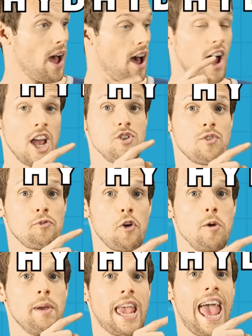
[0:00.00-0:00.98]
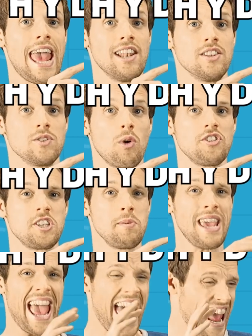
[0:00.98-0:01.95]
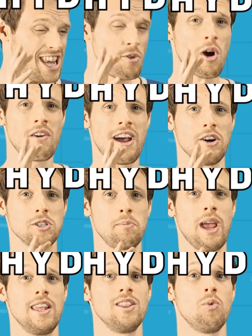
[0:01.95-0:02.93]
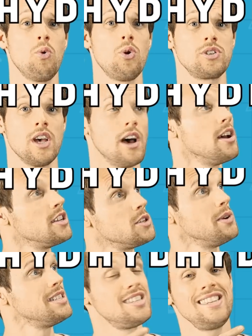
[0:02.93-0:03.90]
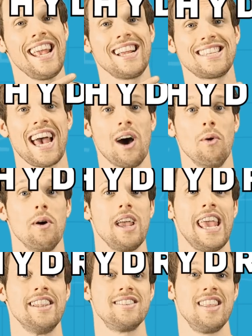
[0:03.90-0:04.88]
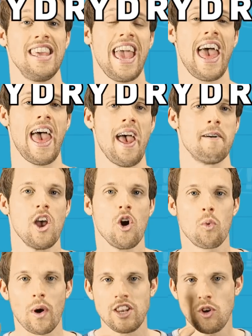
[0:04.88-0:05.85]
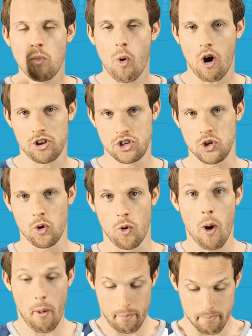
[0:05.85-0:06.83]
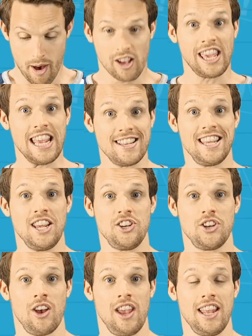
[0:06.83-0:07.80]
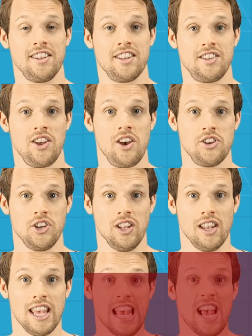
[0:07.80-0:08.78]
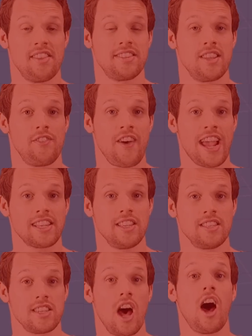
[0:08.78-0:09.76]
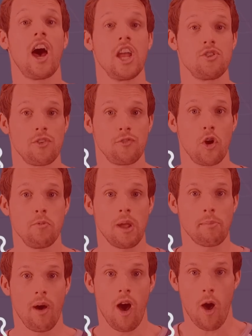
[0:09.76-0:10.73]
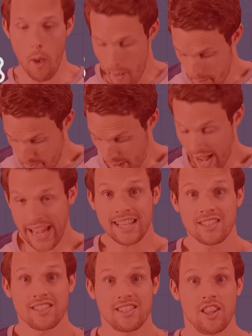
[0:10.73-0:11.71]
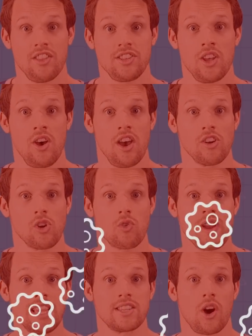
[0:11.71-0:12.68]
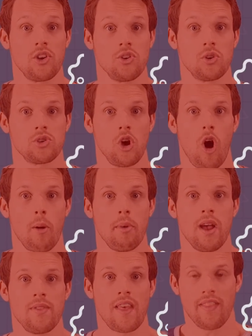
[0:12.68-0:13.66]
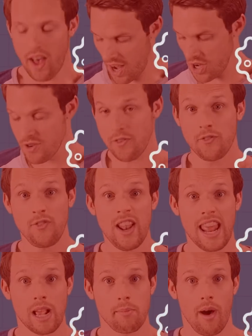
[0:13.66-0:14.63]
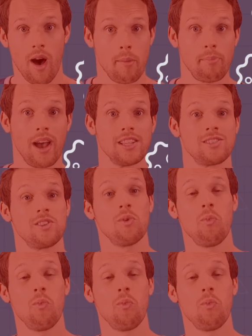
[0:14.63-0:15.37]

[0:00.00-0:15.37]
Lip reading: hydrophobic end wants to be anywhere else but in the water, so it sticks out into the air. When you wash your mucky t-shirt in detergent, the surfactant's hydrophobic part binds to the dirt and grease on your top. Then the hydrophilic part binds to the